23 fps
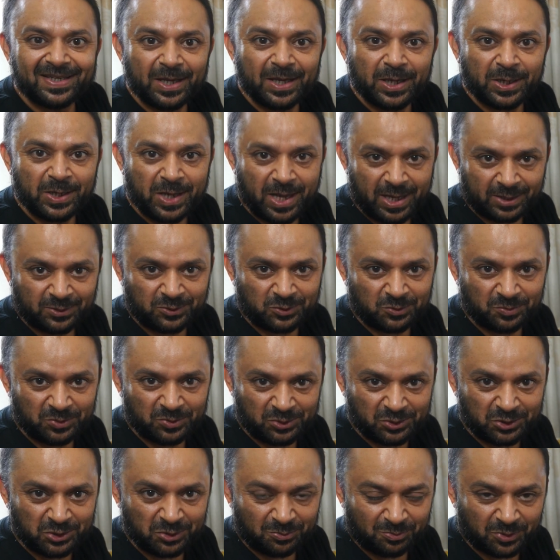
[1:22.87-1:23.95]
it has to be
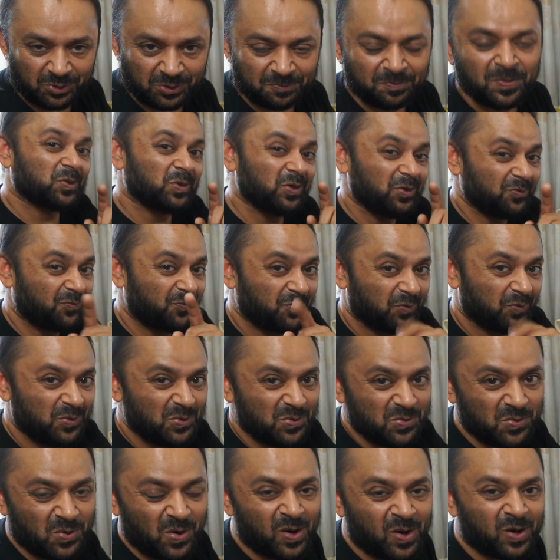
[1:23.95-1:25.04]
cheaper. So if
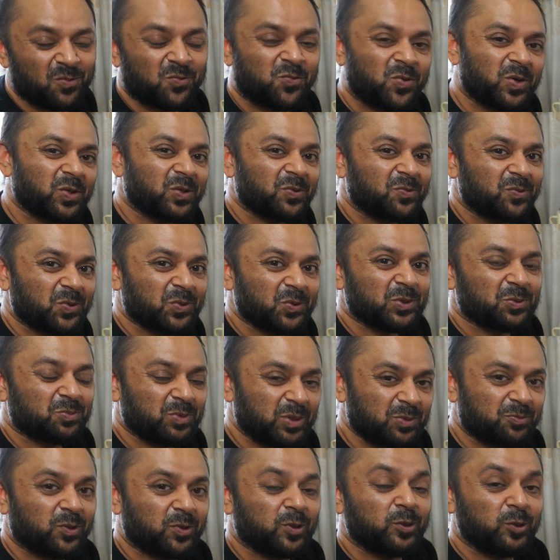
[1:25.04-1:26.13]
you are one of those
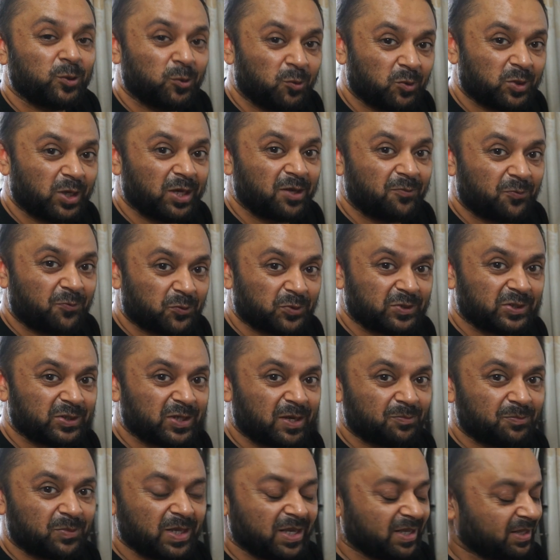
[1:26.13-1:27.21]
people looking for
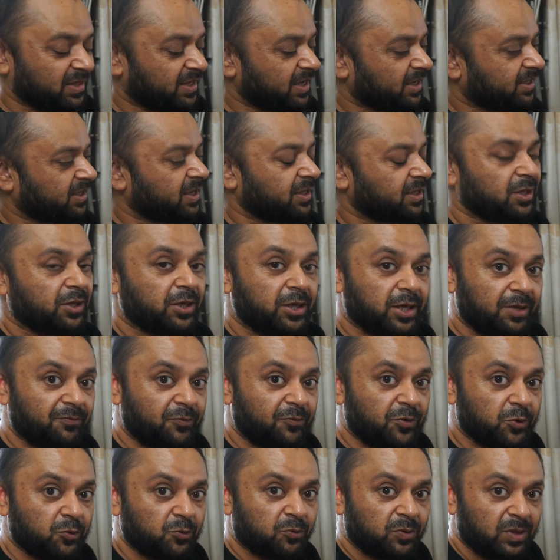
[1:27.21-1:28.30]
something that can give
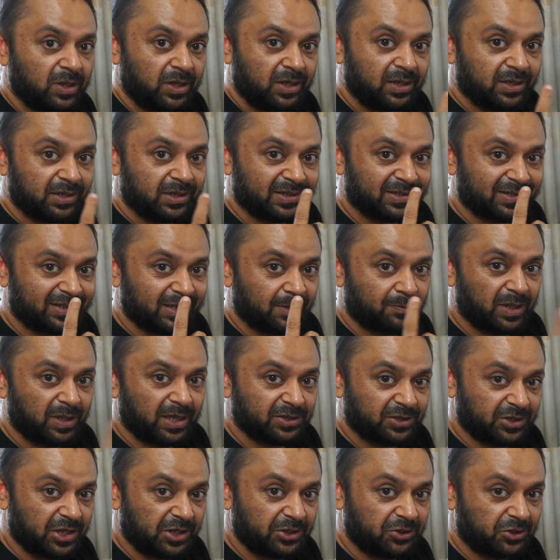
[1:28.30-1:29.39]
you
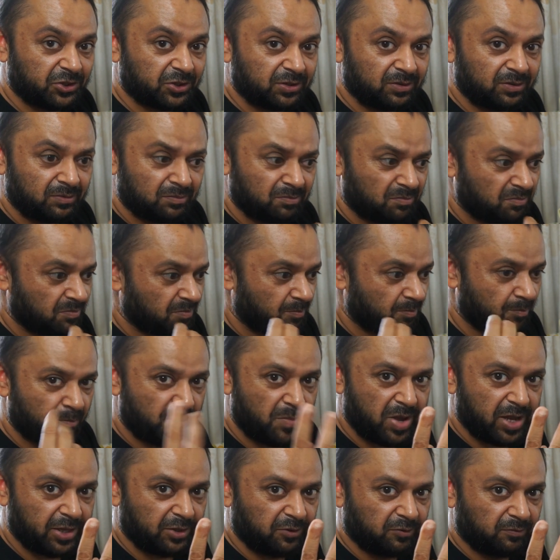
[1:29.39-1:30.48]
stabilization,
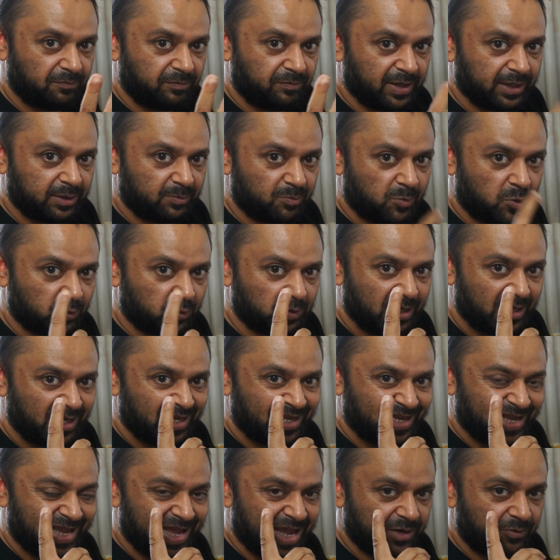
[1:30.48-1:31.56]
manual flight mode
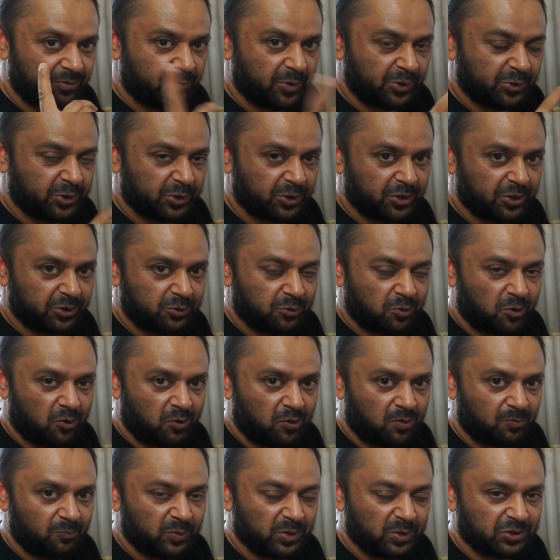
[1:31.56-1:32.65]
and return to
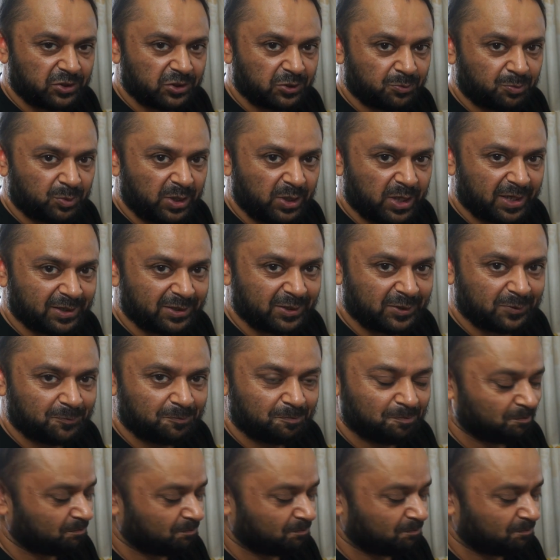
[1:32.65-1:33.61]
home with G P S